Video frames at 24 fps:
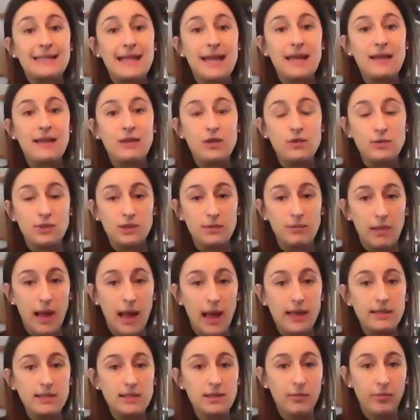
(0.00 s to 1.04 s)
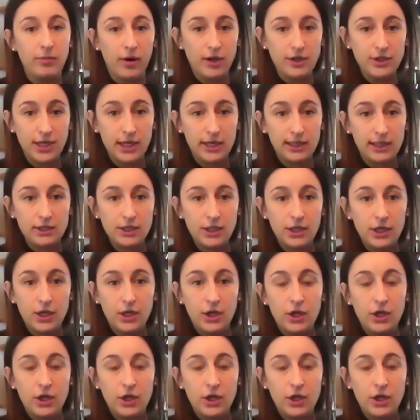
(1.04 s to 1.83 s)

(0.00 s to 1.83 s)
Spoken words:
day that you supplied to the project.